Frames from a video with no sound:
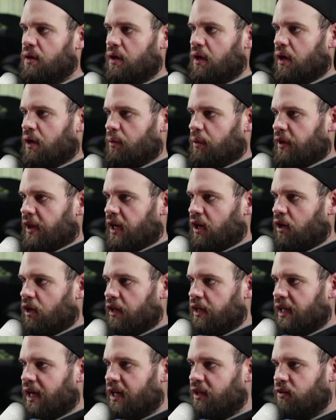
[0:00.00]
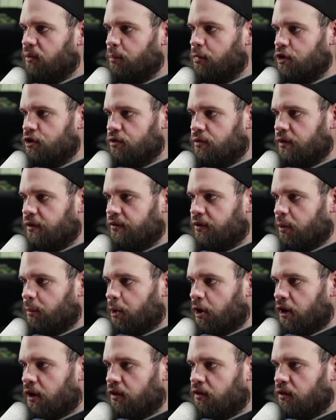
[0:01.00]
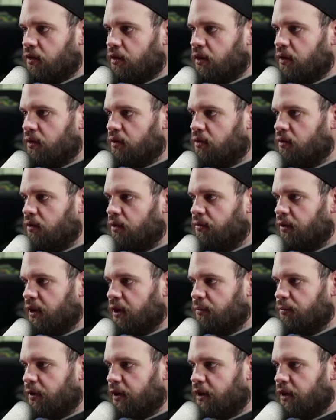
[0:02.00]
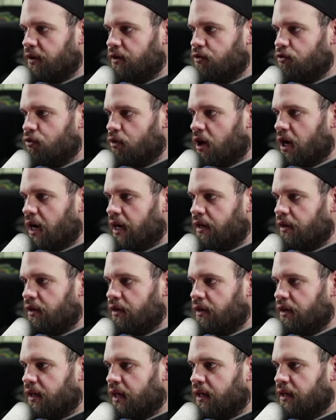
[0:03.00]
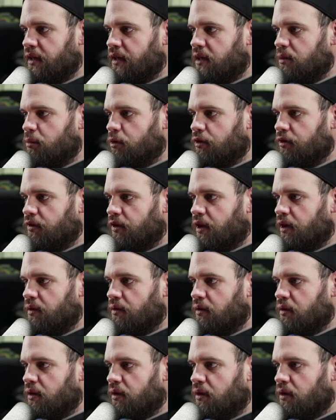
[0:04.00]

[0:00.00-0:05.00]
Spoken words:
All right, well, that already has a bunch of reverb on it. So let's see if I can find a drier kind of keyboard sound.